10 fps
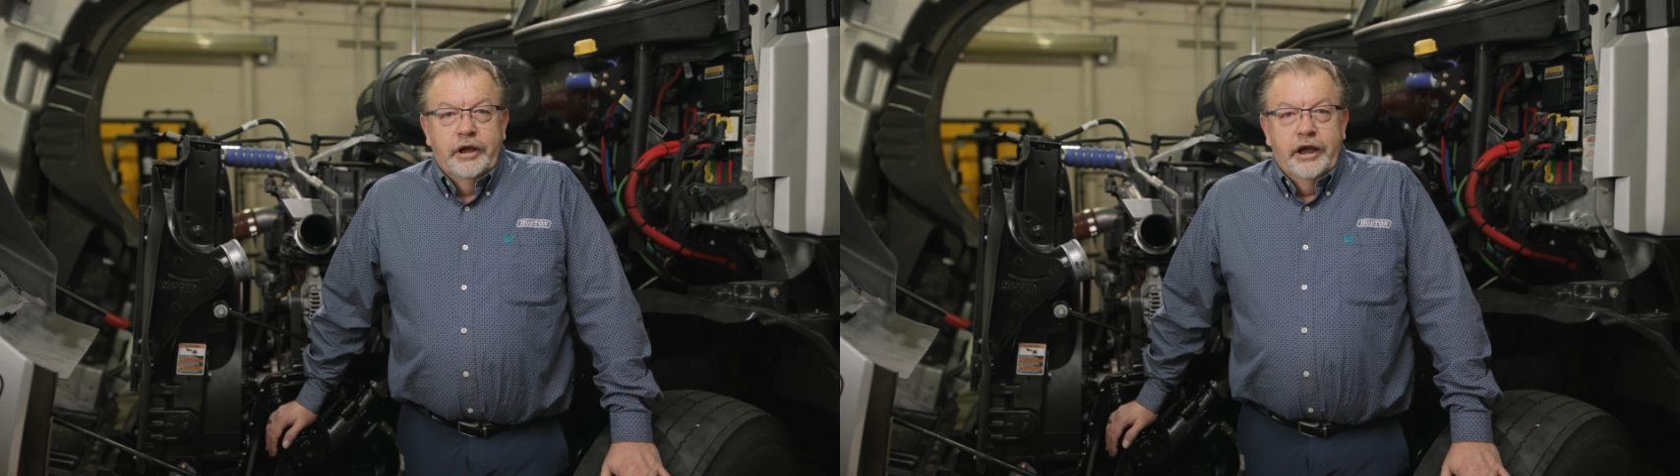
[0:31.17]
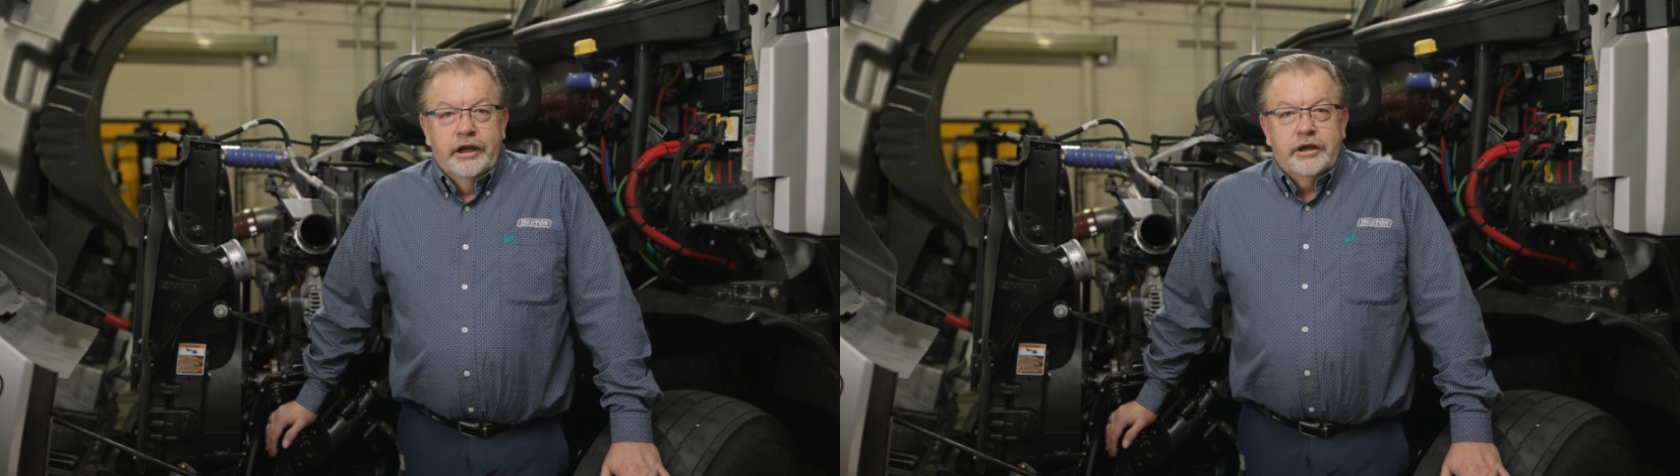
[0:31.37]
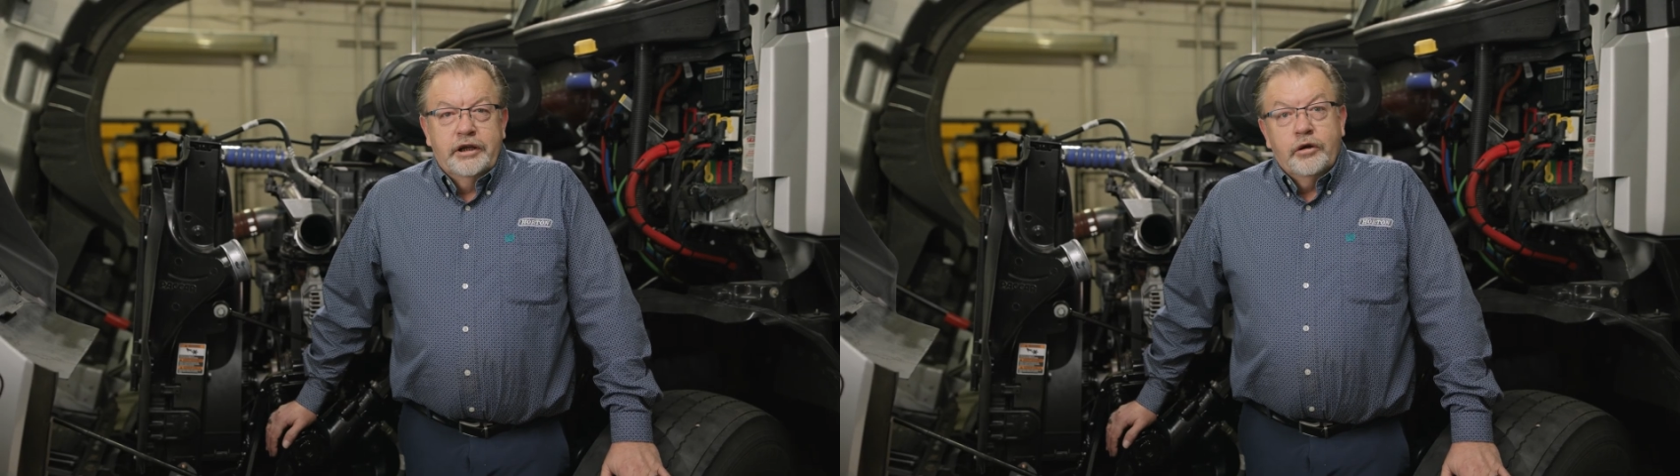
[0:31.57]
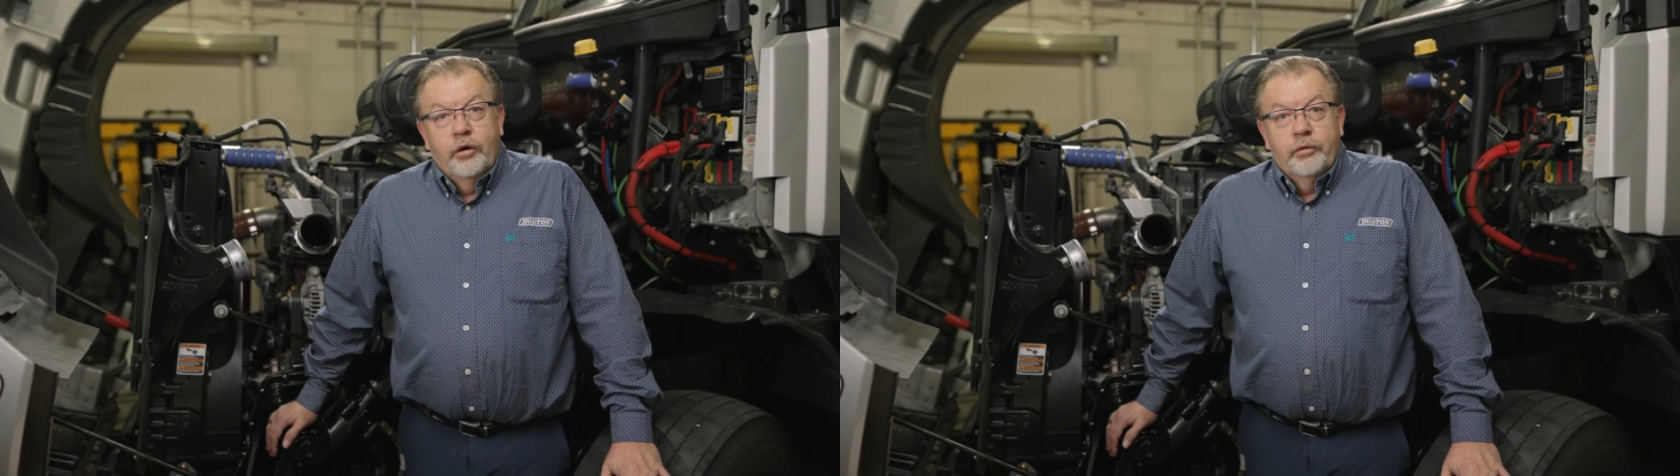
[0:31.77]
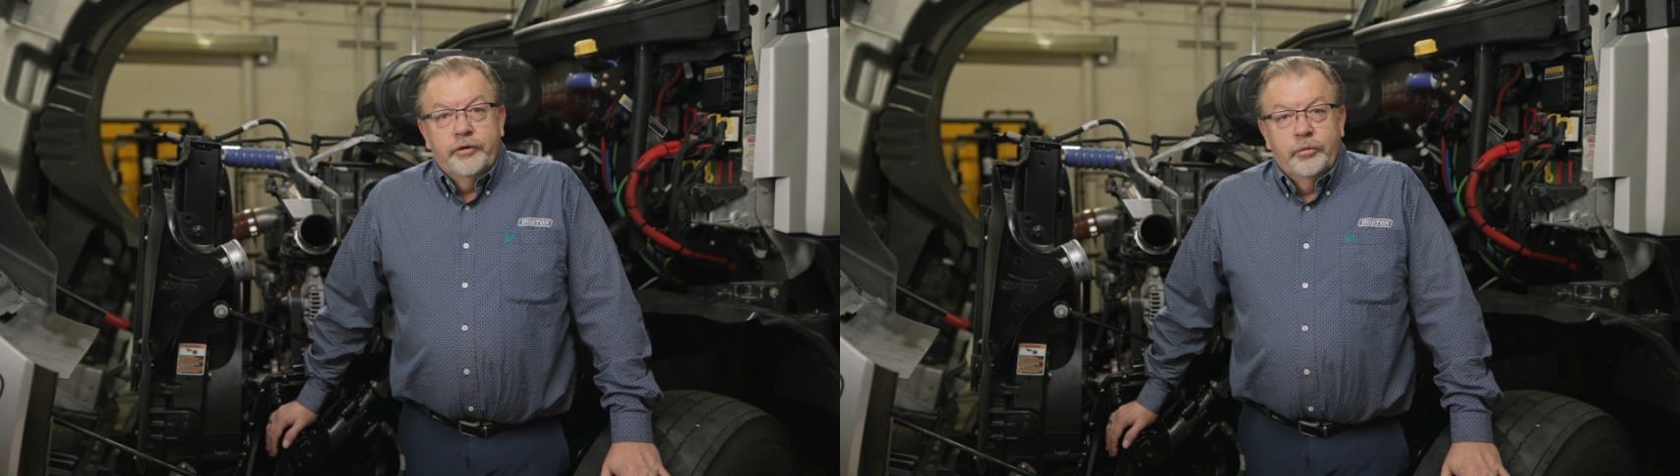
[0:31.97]
It can
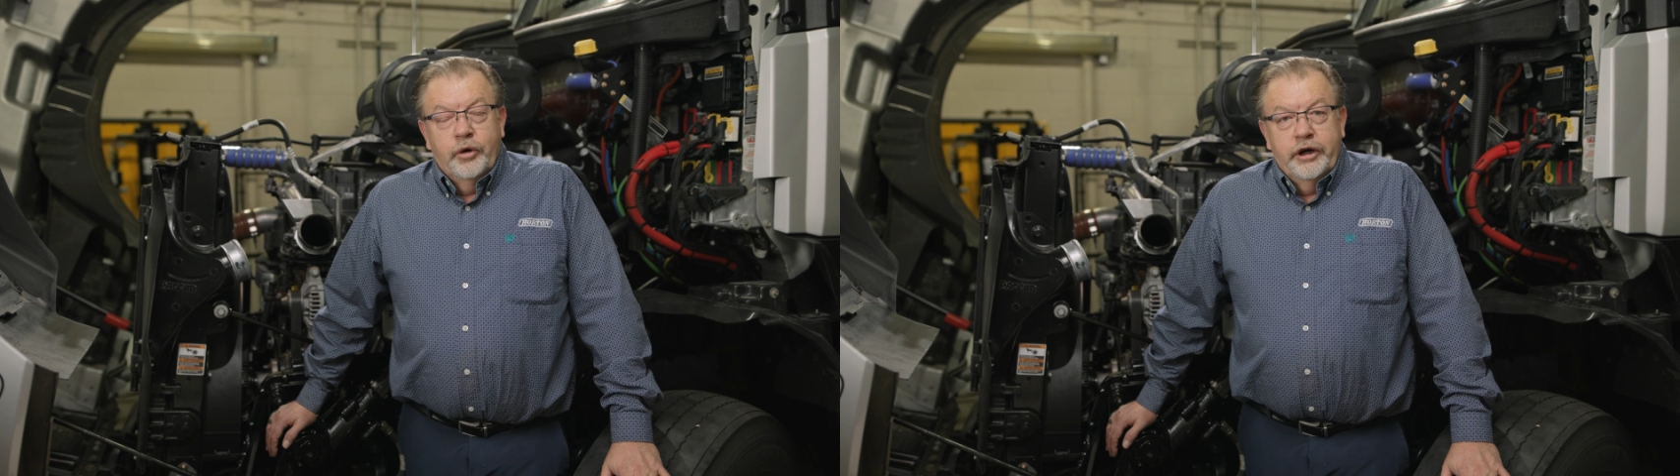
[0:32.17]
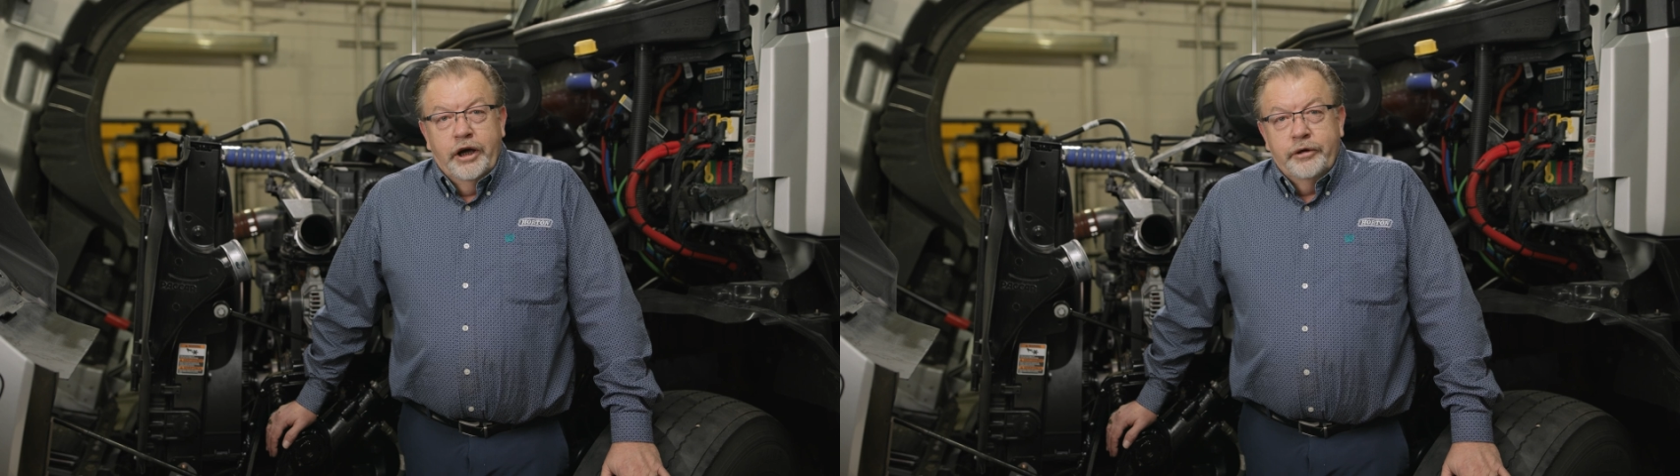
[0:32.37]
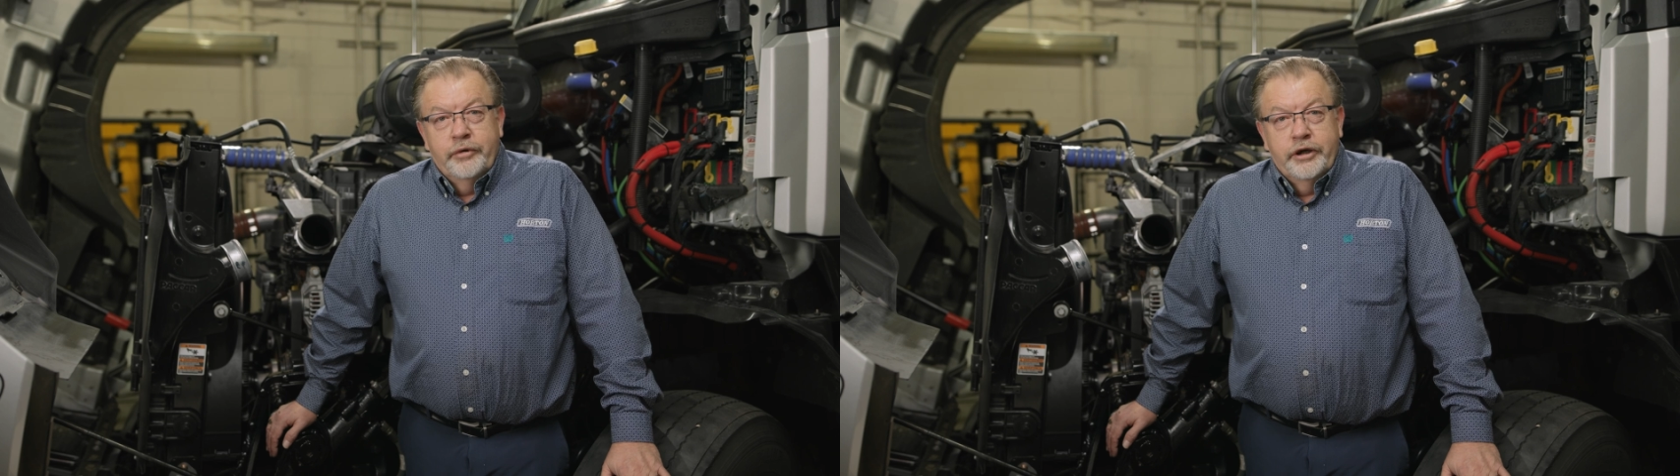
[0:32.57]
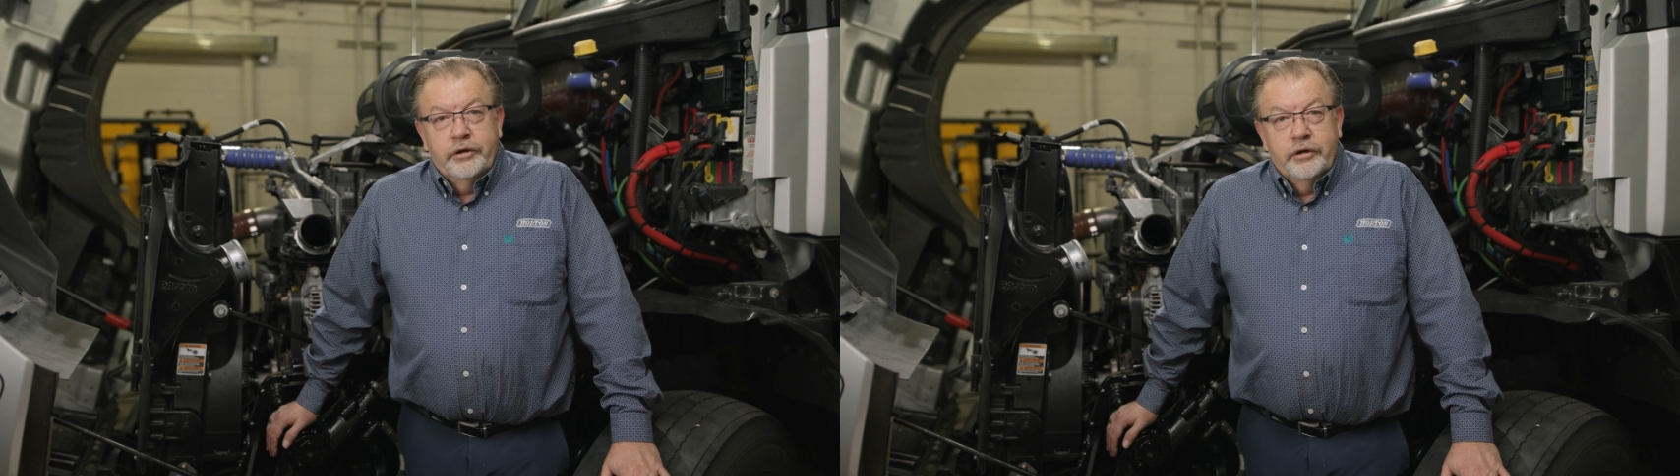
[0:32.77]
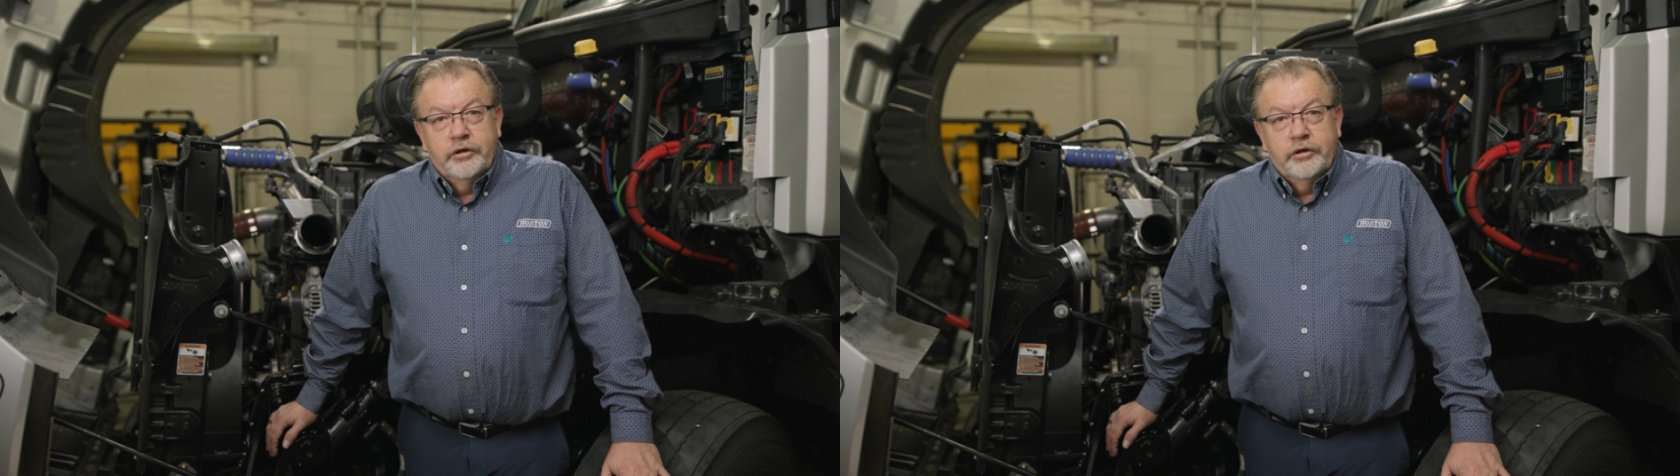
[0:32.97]
go from 100